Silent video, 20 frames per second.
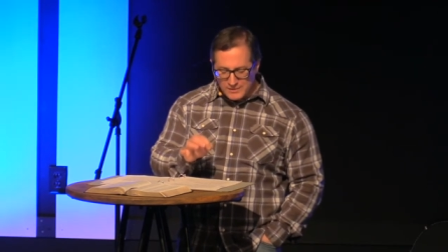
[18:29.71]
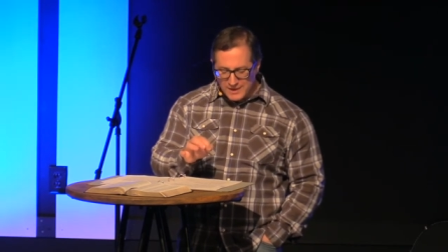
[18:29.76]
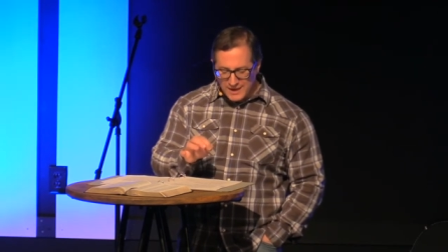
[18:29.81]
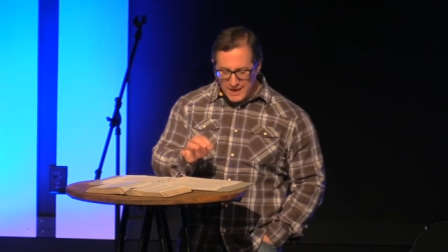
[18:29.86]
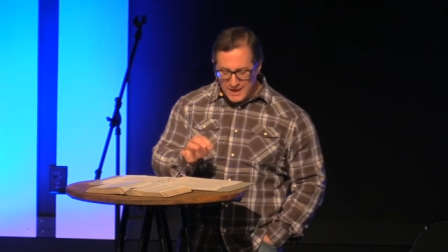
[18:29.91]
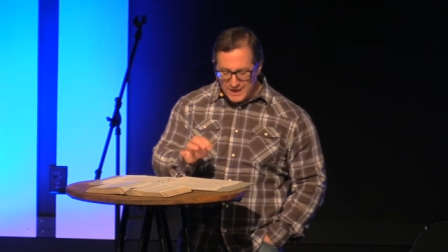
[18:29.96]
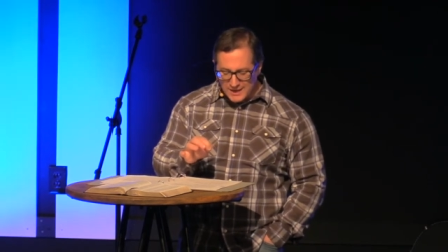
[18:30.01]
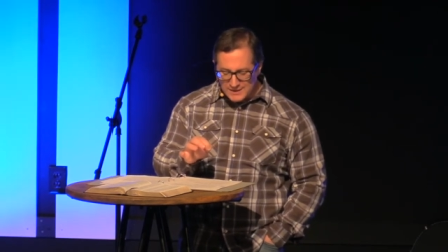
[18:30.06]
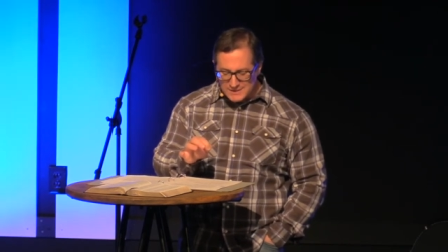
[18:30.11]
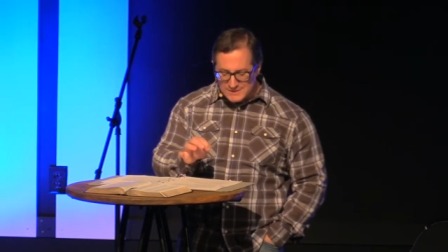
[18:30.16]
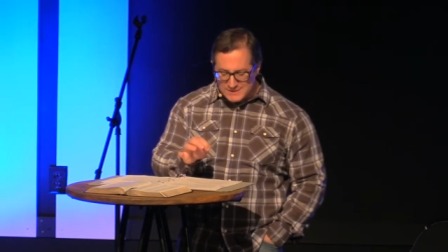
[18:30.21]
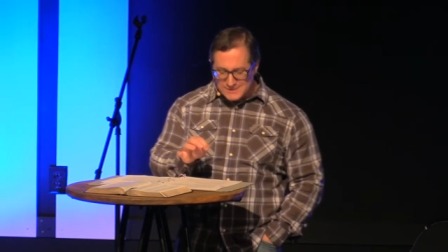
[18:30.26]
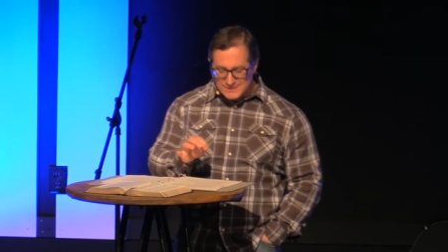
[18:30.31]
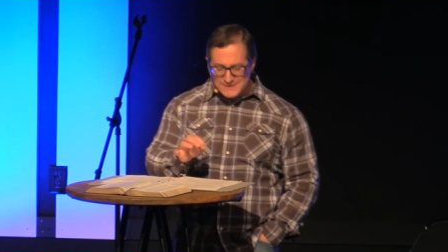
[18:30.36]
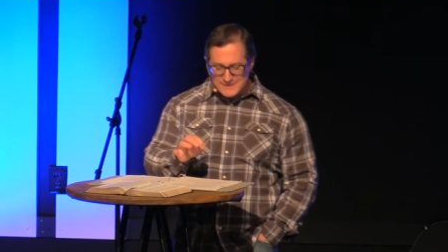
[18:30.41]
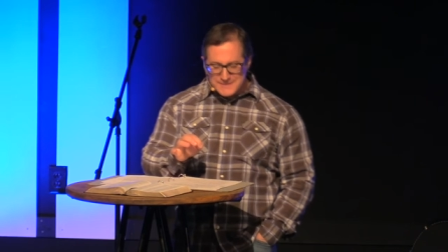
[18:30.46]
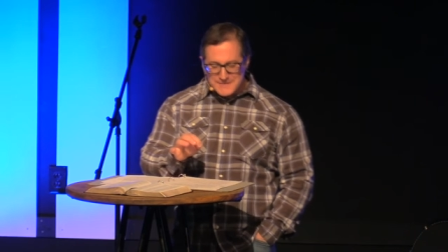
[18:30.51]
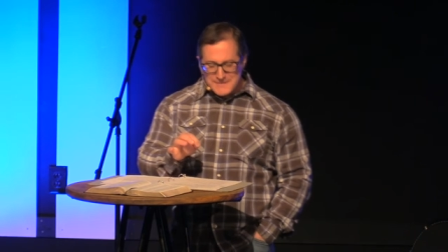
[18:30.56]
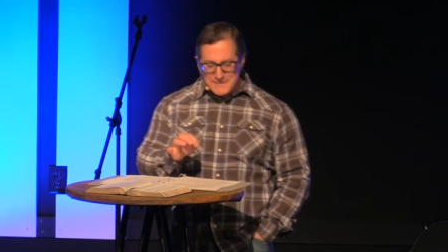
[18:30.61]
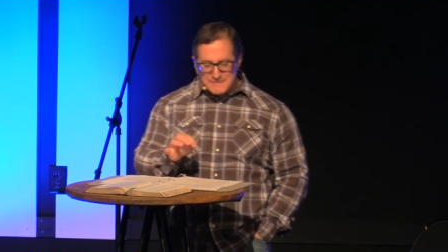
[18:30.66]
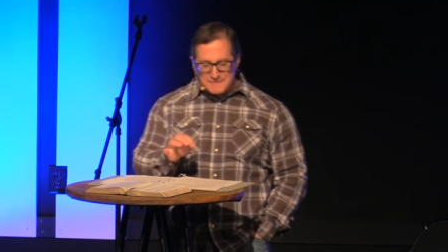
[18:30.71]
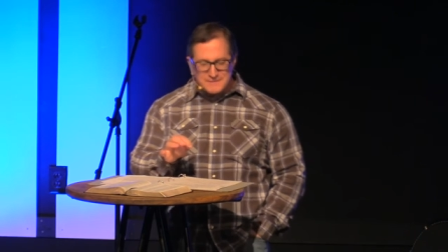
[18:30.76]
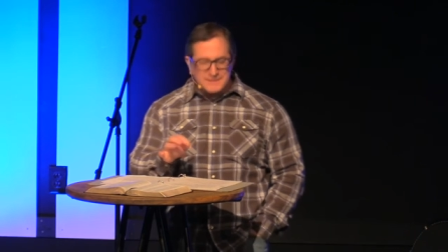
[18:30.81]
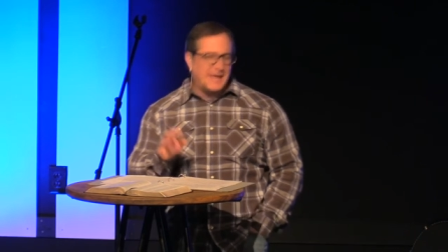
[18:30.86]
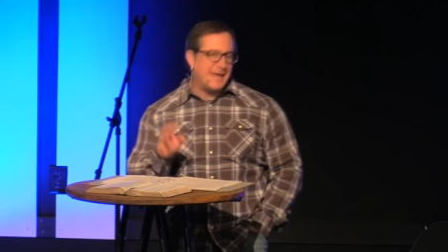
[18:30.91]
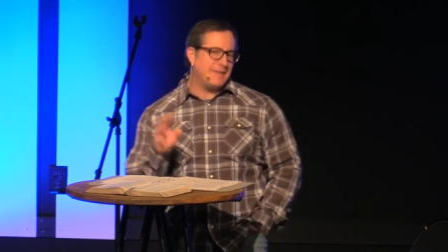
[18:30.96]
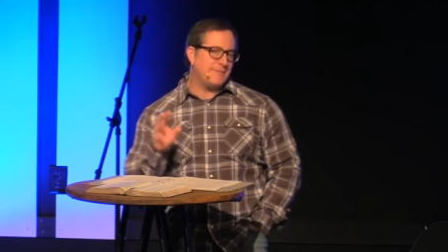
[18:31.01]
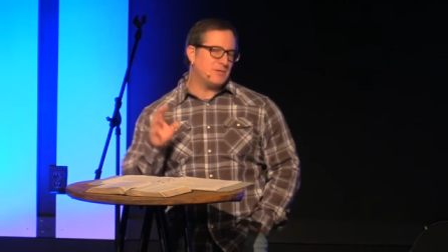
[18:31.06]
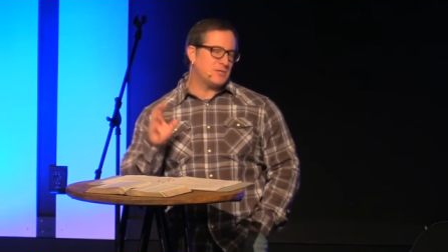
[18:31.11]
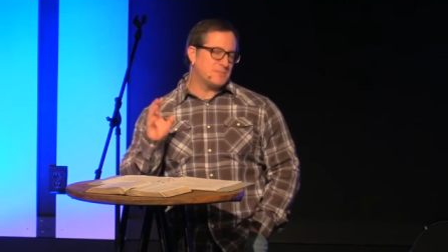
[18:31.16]
text,
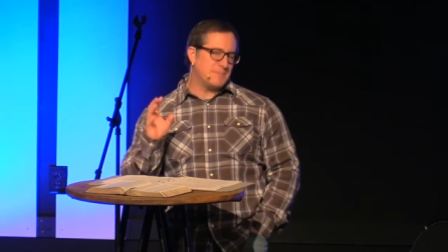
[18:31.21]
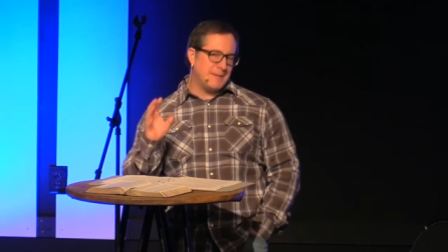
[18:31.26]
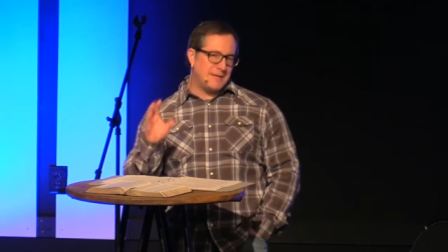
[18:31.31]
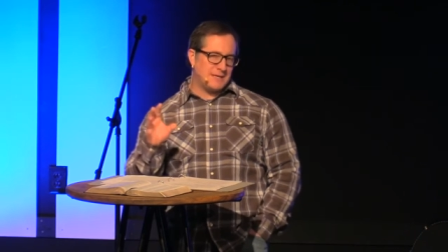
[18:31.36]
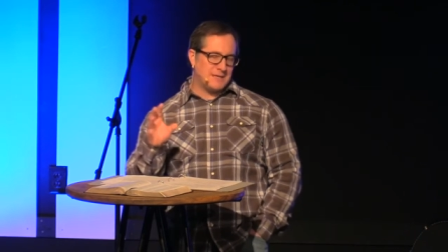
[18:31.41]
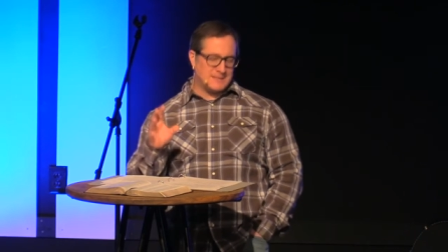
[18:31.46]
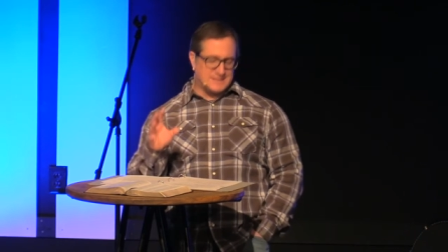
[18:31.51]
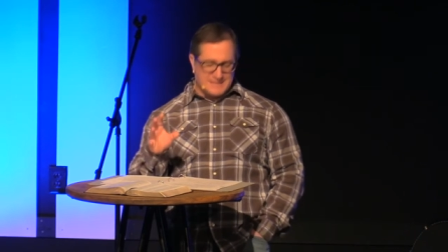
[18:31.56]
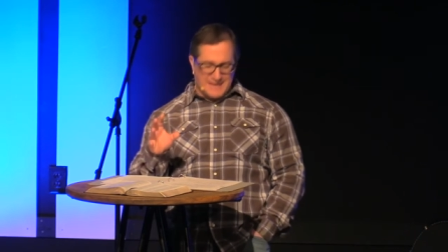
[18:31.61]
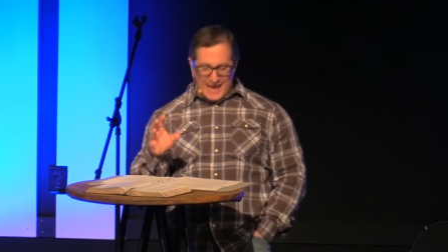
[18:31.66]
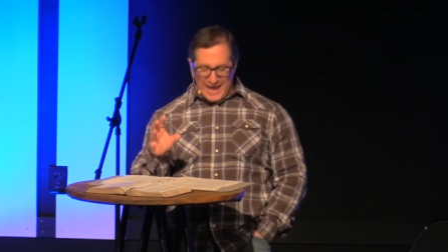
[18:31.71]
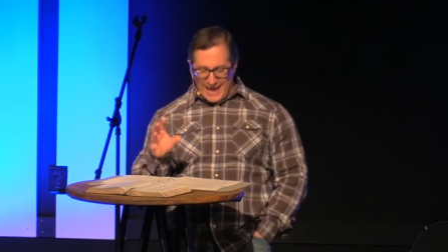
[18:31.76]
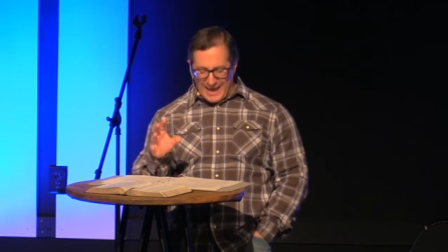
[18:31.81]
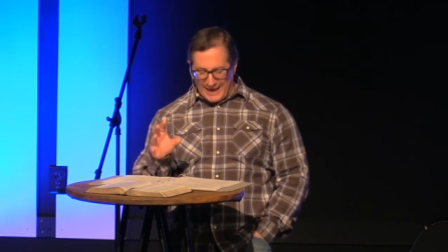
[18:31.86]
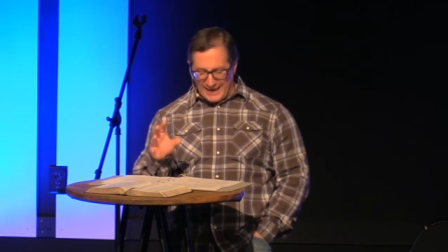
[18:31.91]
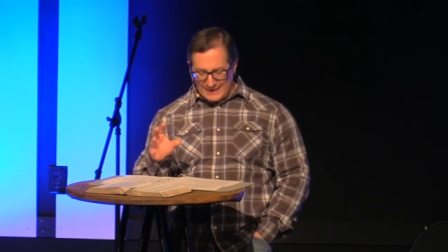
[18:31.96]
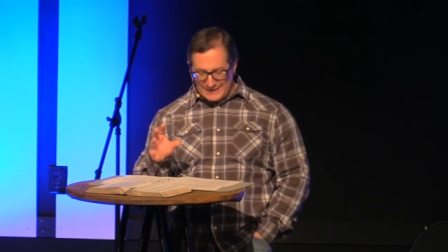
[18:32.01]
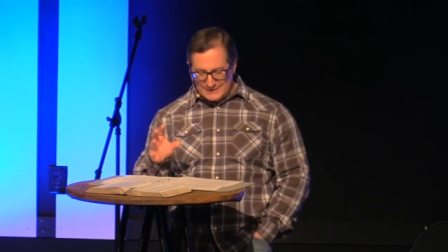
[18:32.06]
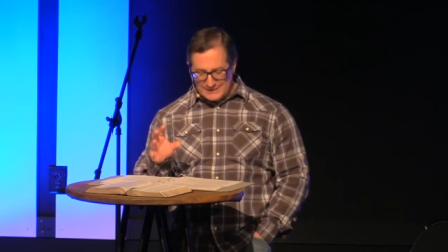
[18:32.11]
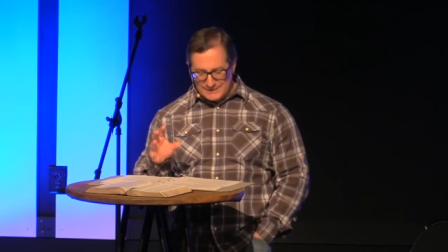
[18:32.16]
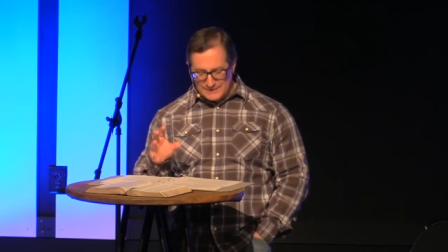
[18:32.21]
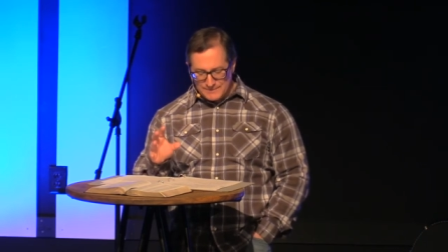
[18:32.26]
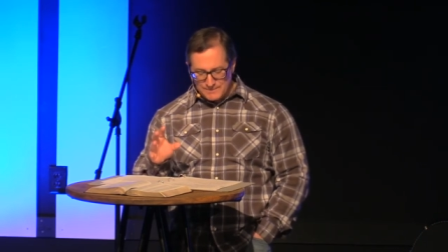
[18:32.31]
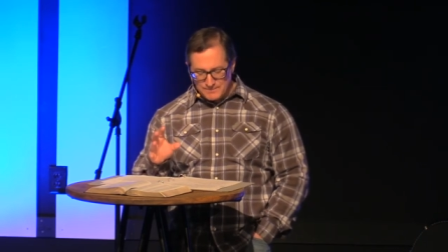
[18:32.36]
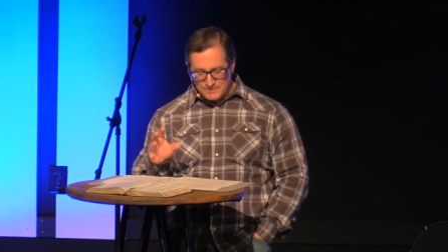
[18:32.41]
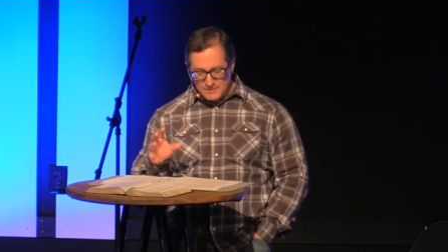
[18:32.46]
David's being attacked.